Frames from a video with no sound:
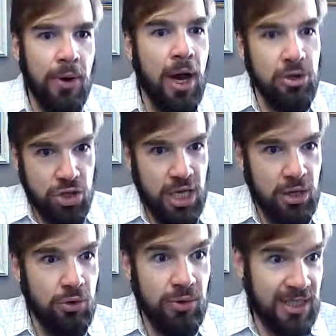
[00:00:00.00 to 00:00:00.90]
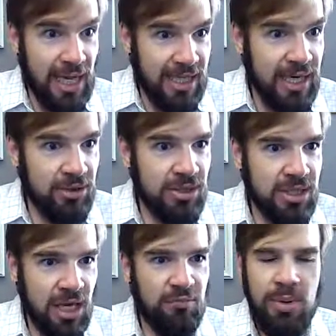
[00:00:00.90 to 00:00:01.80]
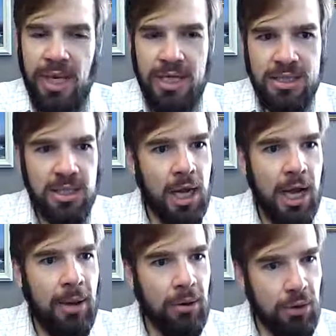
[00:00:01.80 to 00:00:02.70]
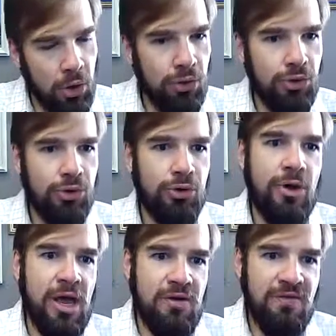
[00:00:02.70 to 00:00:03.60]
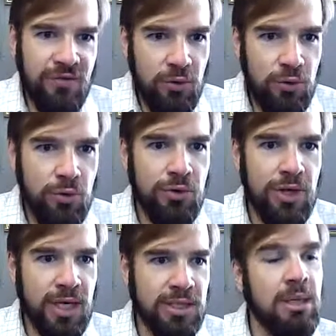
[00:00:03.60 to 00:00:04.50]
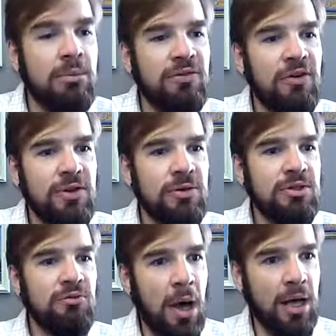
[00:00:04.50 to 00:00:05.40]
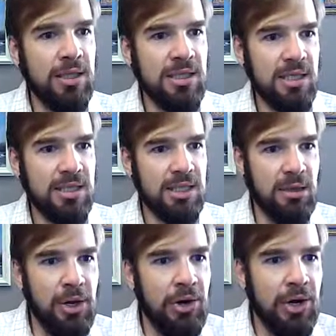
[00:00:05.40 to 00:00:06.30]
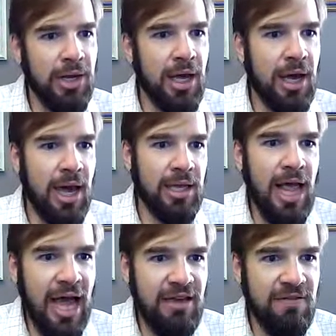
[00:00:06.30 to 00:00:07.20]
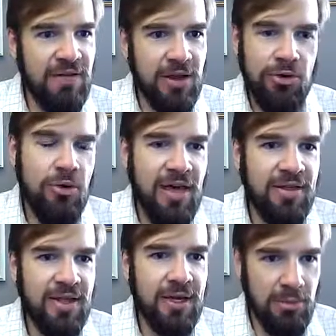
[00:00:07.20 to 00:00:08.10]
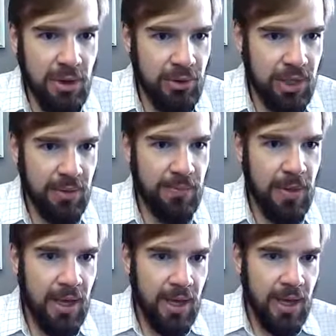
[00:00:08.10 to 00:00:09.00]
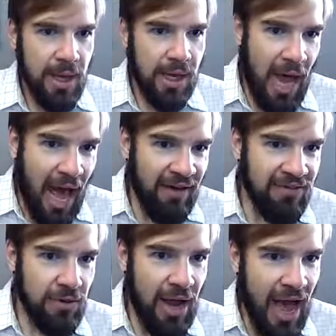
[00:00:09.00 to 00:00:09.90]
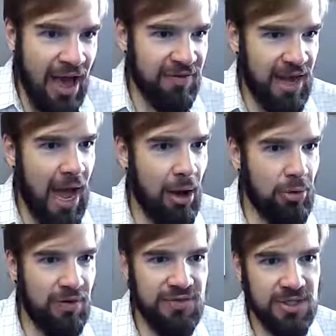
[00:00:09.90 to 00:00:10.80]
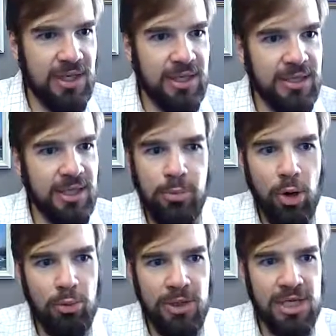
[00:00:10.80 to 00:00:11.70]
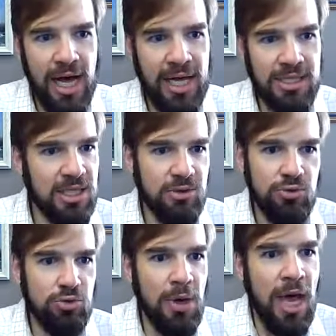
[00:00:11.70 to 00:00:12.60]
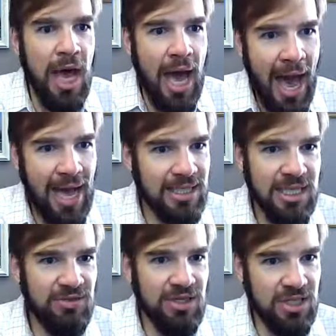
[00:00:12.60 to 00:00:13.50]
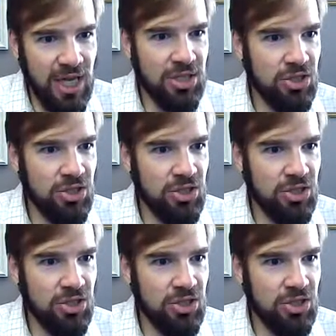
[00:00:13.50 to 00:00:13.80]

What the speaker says: she, who is Latina herself, begins to talk about culture and food and some of her views of politics in America and life in her ethnic community. And after half an hour of discussing the poem in class, this group hasn't even touched